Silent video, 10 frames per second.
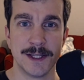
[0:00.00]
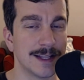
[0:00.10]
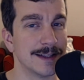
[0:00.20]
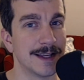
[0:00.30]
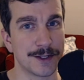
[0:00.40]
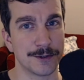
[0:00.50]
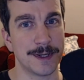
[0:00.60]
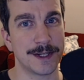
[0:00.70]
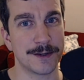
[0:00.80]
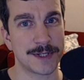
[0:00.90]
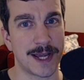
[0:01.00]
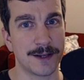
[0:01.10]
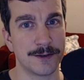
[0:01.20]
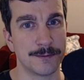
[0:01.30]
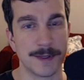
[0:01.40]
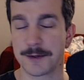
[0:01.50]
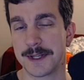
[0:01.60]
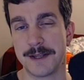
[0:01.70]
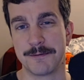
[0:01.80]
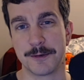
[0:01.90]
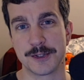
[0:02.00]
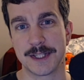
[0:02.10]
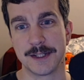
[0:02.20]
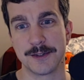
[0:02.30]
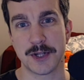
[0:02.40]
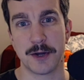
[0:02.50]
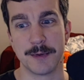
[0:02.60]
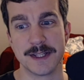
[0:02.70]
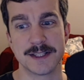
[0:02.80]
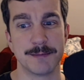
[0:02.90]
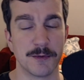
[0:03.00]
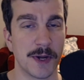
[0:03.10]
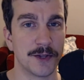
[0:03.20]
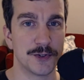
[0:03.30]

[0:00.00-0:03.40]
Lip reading: And like your radio dial, may your KeyForge skills always be well